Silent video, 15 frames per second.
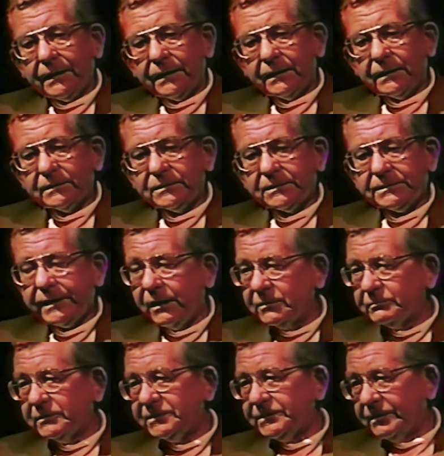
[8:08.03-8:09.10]
in the South
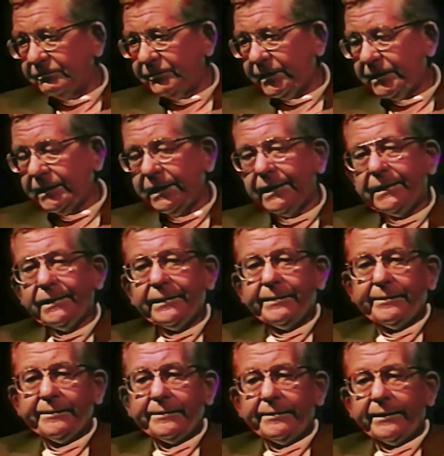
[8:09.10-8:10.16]
Pacific,
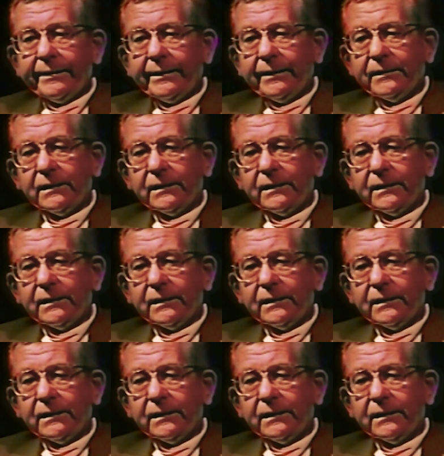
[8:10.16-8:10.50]
and